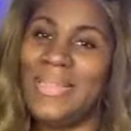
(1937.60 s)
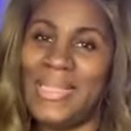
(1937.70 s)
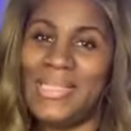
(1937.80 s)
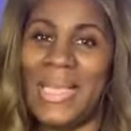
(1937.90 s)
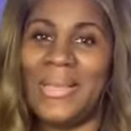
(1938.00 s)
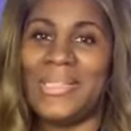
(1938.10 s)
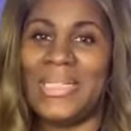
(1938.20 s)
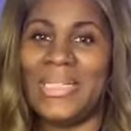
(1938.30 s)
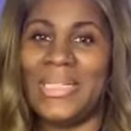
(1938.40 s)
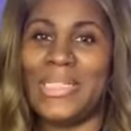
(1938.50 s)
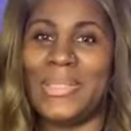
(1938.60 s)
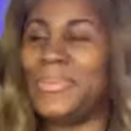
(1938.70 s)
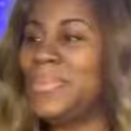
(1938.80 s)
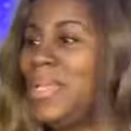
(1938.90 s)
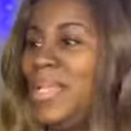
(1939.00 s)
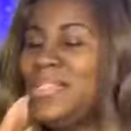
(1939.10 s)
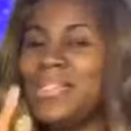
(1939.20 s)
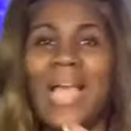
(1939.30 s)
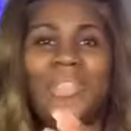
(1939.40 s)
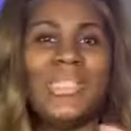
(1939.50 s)
That sounds good too.
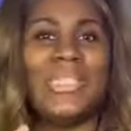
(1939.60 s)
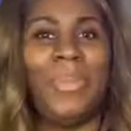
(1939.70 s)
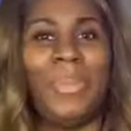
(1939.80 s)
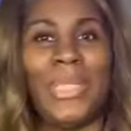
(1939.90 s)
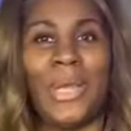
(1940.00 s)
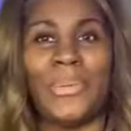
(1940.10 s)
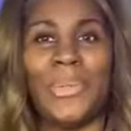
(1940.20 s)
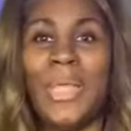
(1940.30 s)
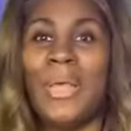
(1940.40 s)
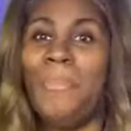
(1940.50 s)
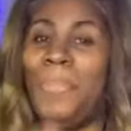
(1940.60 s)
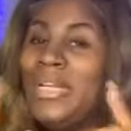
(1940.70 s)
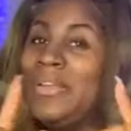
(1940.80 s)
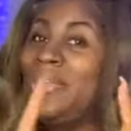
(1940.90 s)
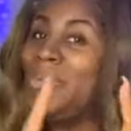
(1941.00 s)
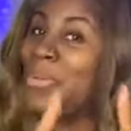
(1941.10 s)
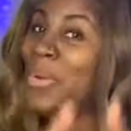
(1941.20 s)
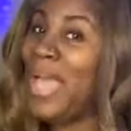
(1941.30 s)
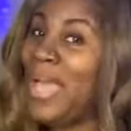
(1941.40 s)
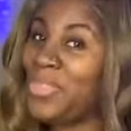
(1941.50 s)
So y'all just let me know. But you
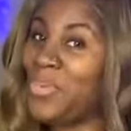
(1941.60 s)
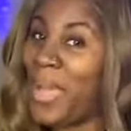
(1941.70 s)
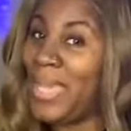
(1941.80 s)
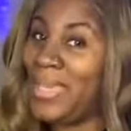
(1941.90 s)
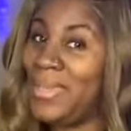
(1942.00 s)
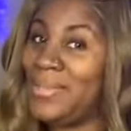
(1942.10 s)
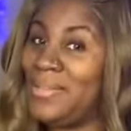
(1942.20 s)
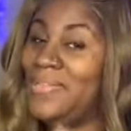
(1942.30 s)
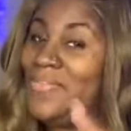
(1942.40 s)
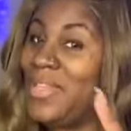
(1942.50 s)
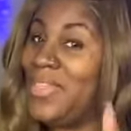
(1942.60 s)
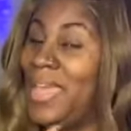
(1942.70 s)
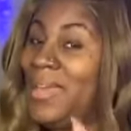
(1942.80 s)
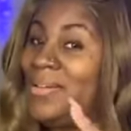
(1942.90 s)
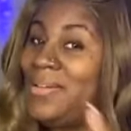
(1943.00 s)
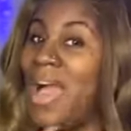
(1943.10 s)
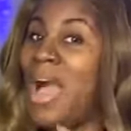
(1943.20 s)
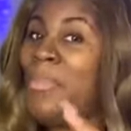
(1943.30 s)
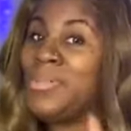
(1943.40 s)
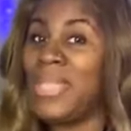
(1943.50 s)
don't have to wait for that
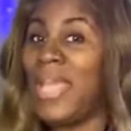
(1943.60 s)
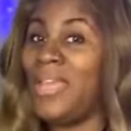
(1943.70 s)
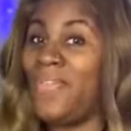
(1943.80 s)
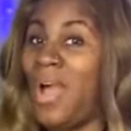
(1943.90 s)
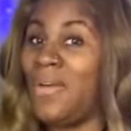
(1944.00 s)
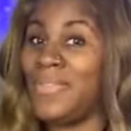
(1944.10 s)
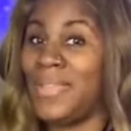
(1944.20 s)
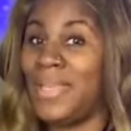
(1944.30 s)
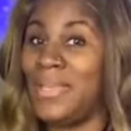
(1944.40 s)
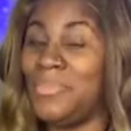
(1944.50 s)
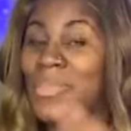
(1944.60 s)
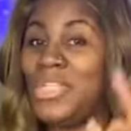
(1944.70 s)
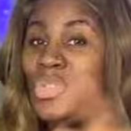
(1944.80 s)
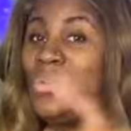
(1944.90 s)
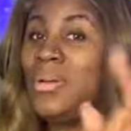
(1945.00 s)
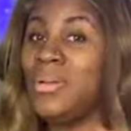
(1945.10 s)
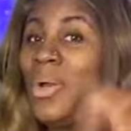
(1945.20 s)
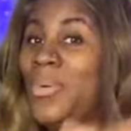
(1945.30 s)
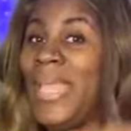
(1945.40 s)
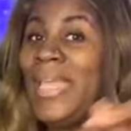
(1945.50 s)
almost half off thing, because you could
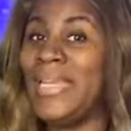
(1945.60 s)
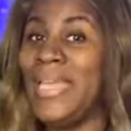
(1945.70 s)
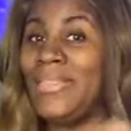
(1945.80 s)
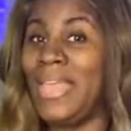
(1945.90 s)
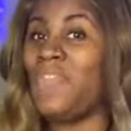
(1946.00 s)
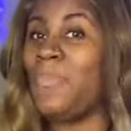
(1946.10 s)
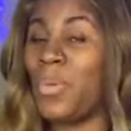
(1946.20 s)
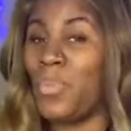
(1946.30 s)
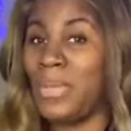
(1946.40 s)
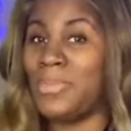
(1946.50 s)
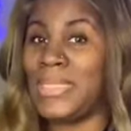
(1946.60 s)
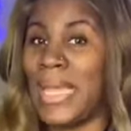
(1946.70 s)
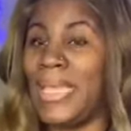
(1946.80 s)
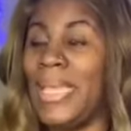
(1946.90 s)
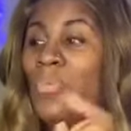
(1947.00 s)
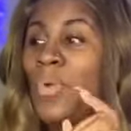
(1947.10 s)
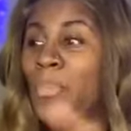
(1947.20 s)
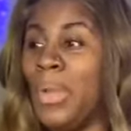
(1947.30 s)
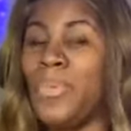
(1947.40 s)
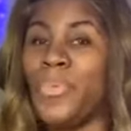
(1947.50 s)
go ahead and get that from my website. And
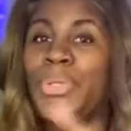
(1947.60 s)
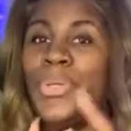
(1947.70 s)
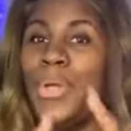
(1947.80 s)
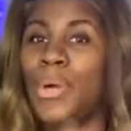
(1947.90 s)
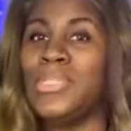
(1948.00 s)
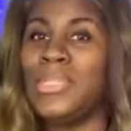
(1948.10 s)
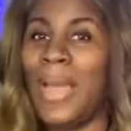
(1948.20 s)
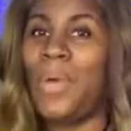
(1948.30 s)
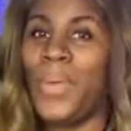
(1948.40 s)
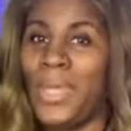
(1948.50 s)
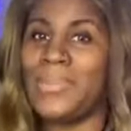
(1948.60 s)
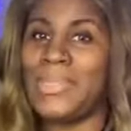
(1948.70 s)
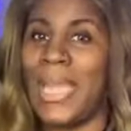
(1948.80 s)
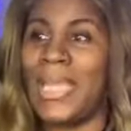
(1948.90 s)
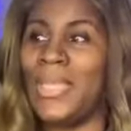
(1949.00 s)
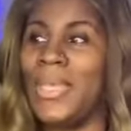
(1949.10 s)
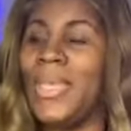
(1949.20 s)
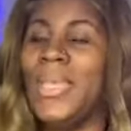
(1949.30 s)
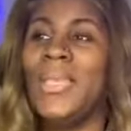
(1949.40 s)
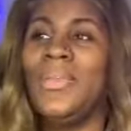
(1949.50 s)
remember, when you go to my website,
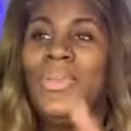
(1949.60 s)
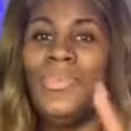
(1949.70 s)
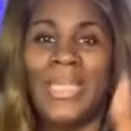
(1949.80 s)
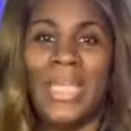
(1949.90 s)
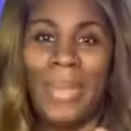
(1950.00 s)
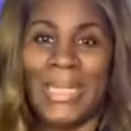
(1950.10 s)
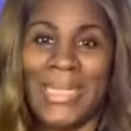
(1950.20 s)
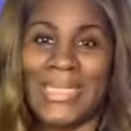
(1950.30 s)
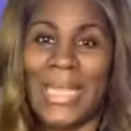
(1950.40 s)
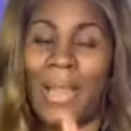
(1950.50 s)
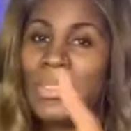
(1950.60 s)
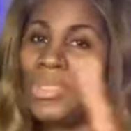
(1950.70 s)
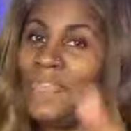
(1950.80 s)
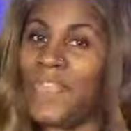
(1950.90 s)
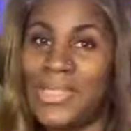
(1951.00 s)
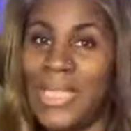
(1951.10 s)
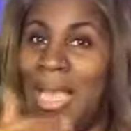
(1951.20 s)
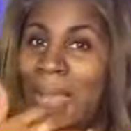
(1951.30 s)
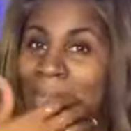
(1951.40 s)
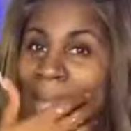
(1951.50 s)
you will get my discount. It's your first
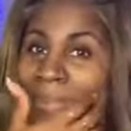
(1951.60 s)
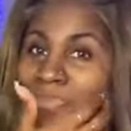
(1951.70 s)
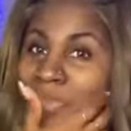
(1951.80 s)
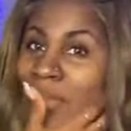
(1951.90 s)
time now.